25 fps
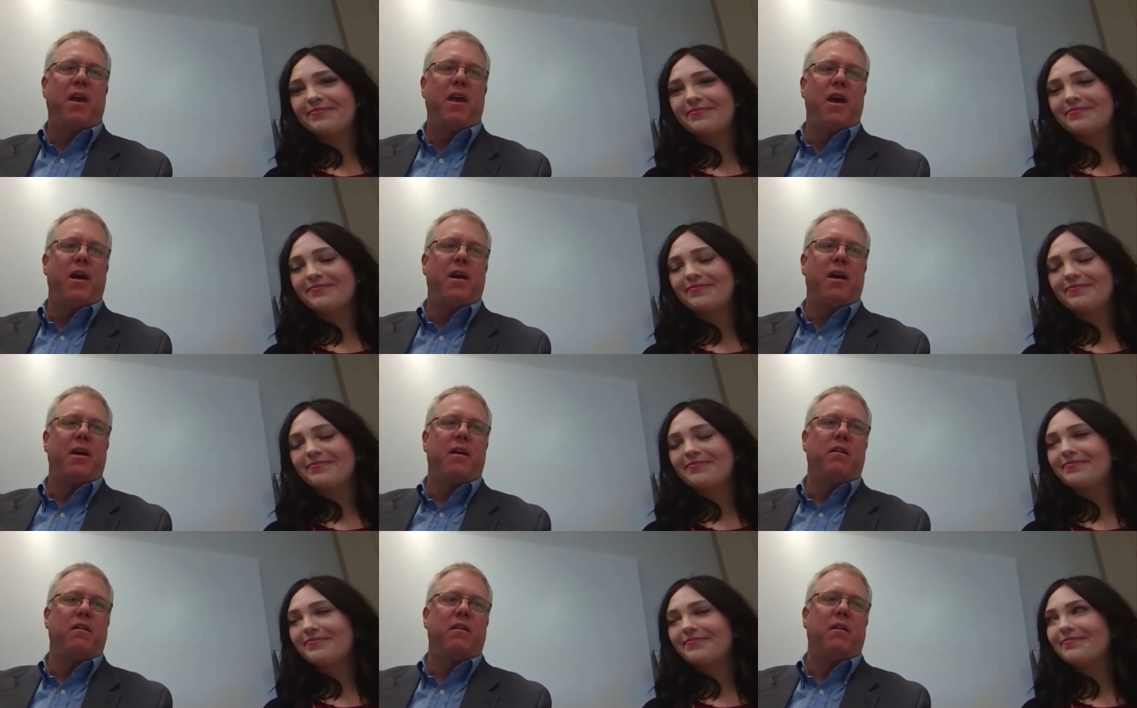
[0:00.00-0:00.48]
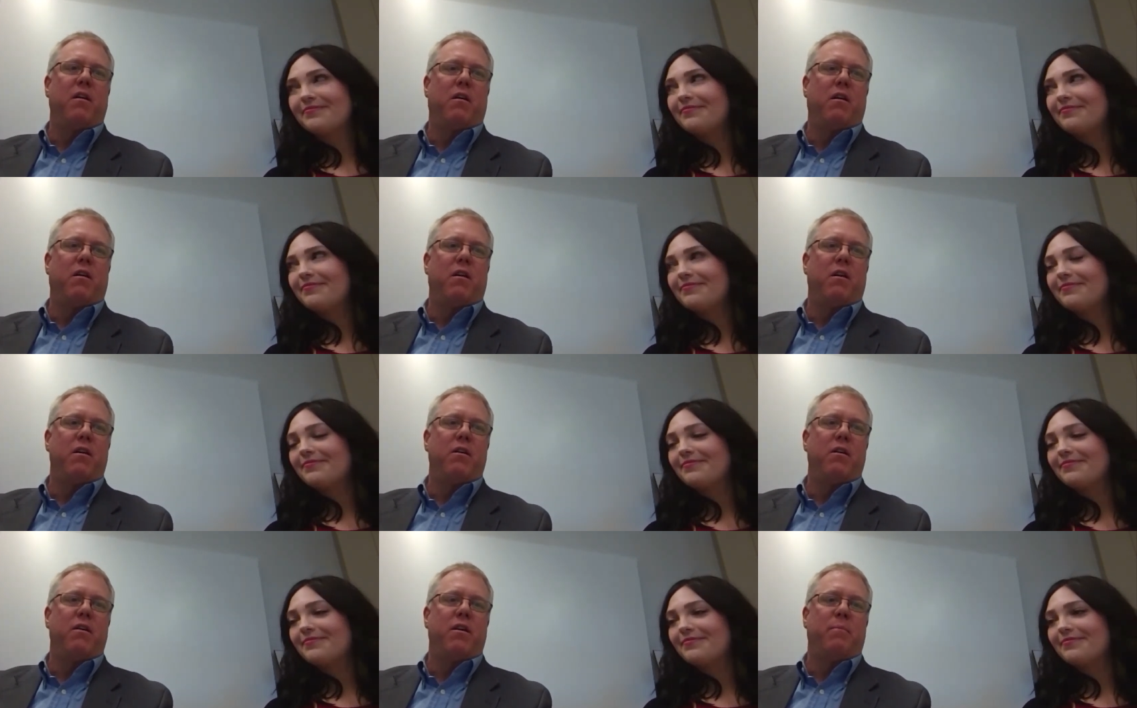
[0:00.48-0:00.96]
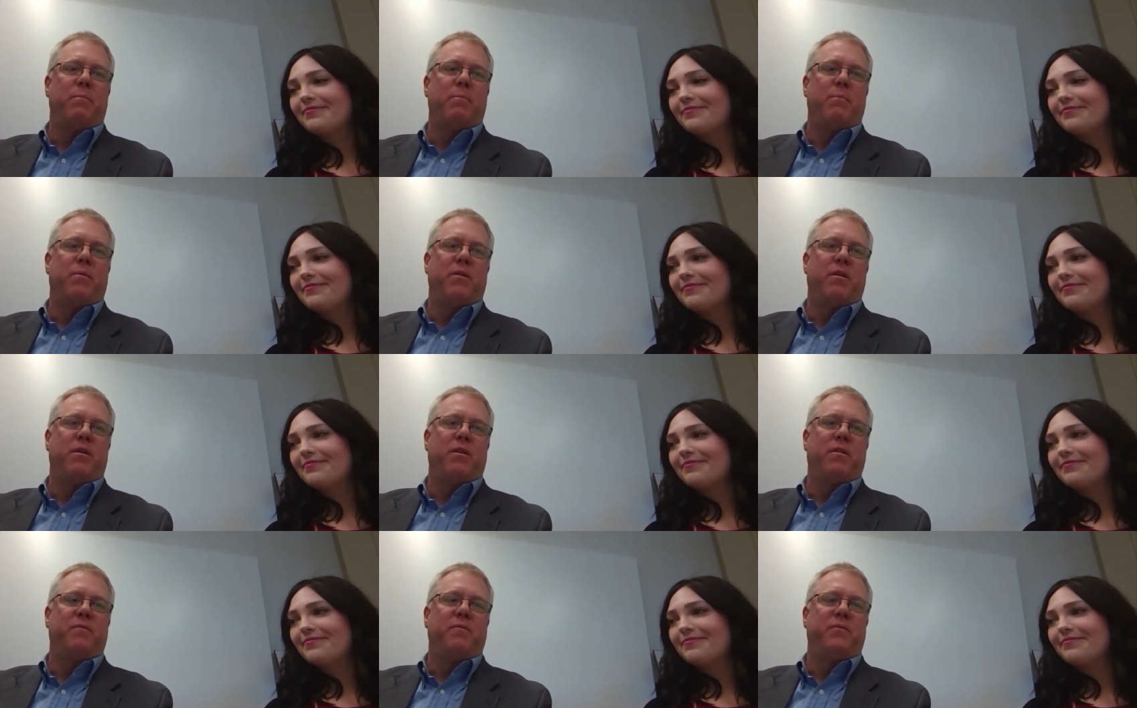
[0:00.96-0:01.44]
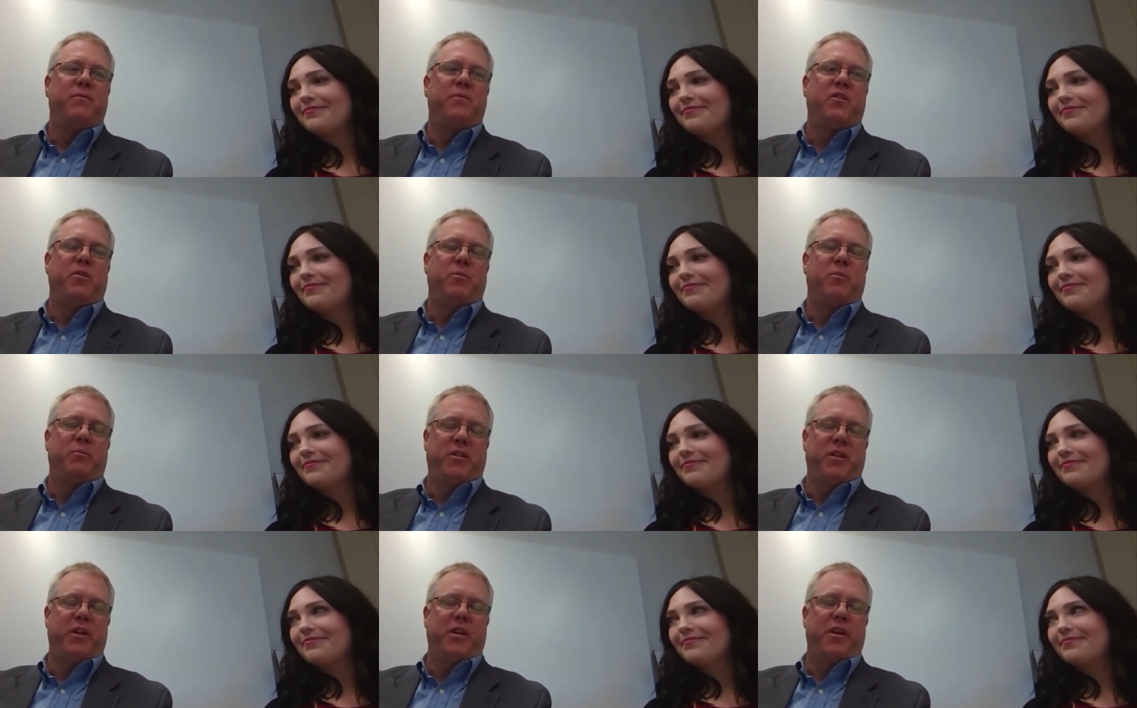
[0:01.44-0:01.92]
Speaker 1: and our number of
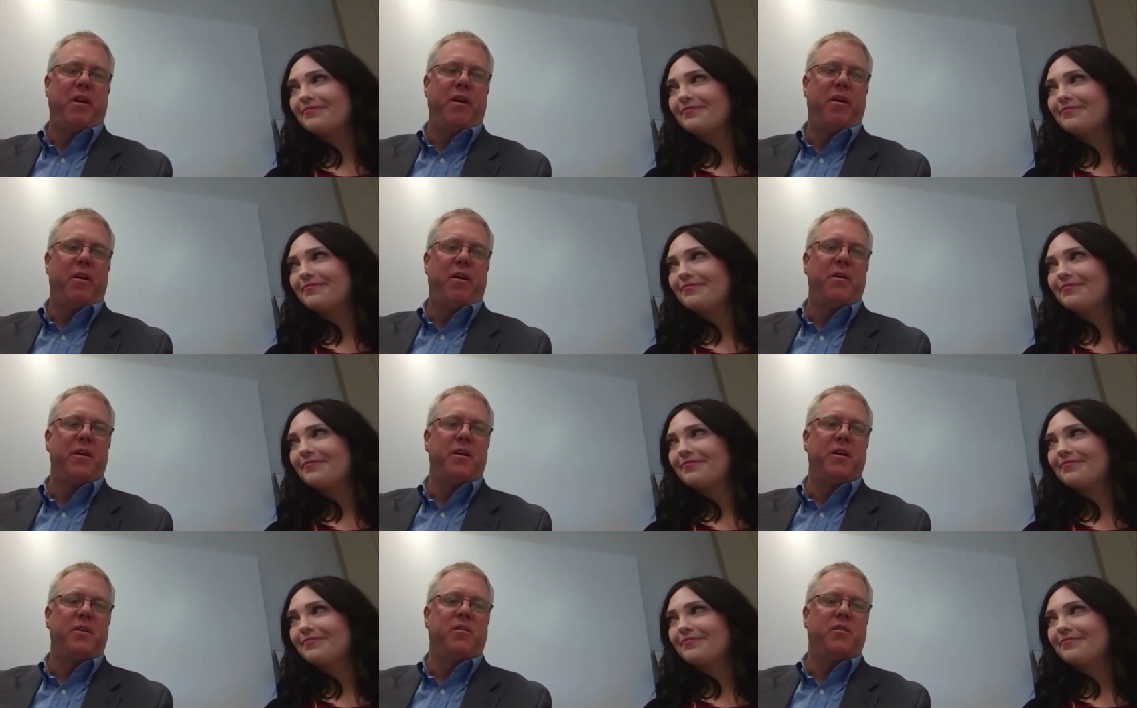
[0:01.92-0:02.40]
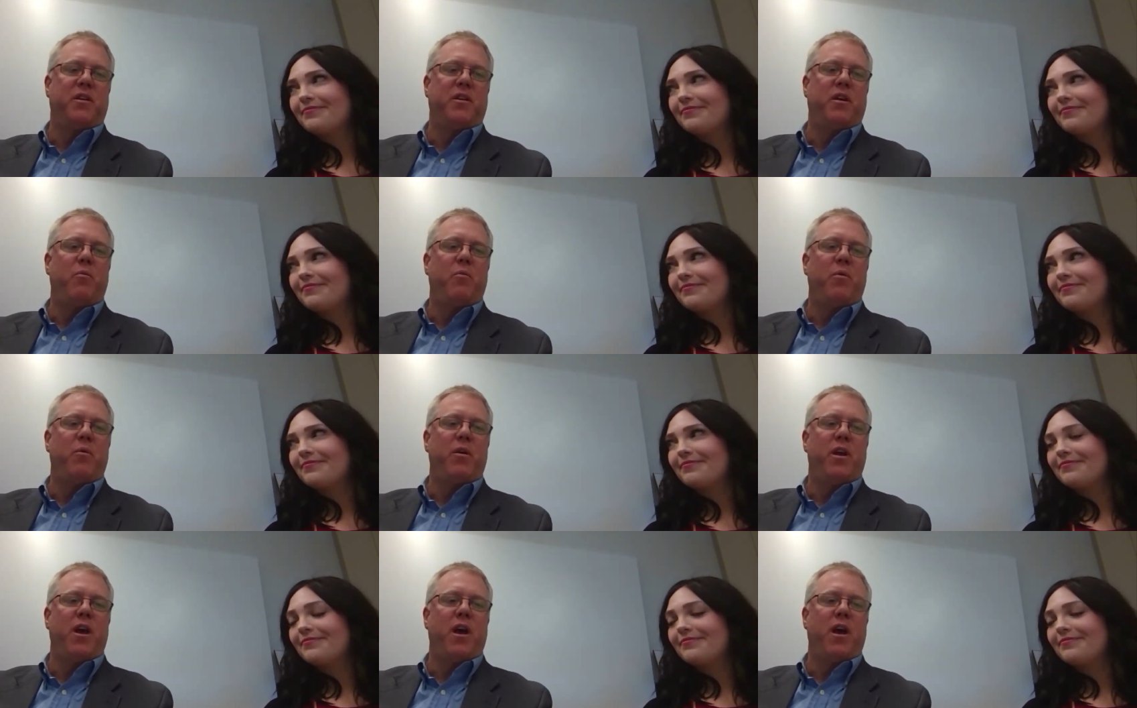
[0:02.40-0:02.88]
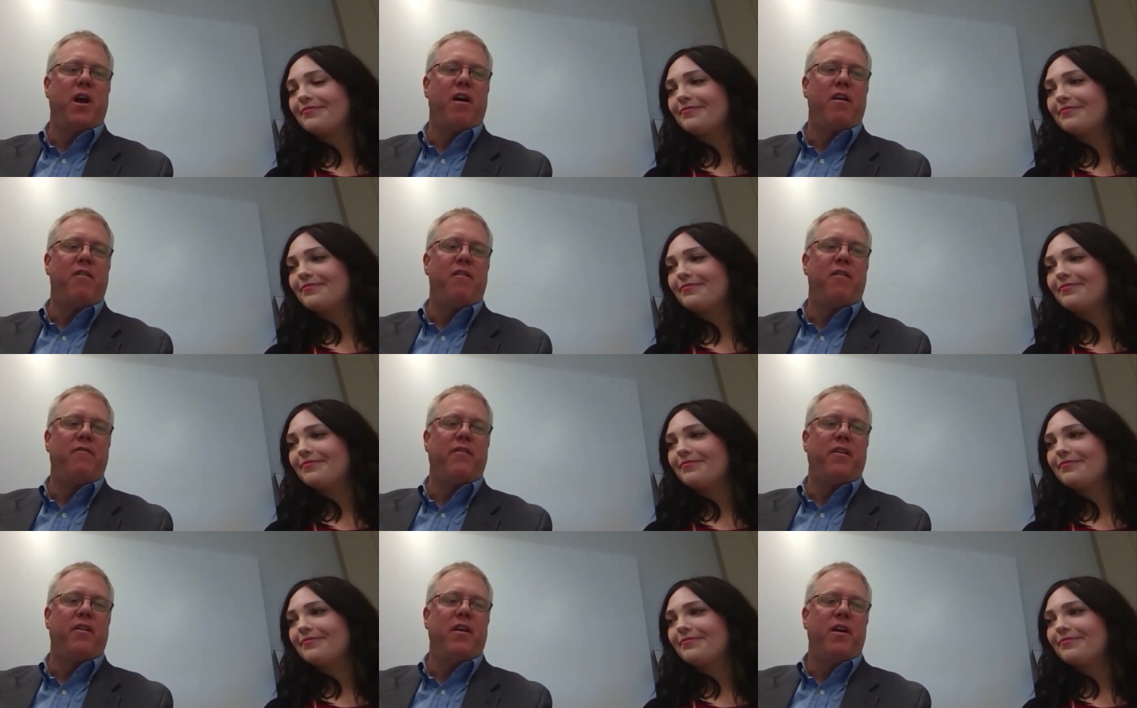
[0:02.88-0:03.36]
subsidiaries that we have.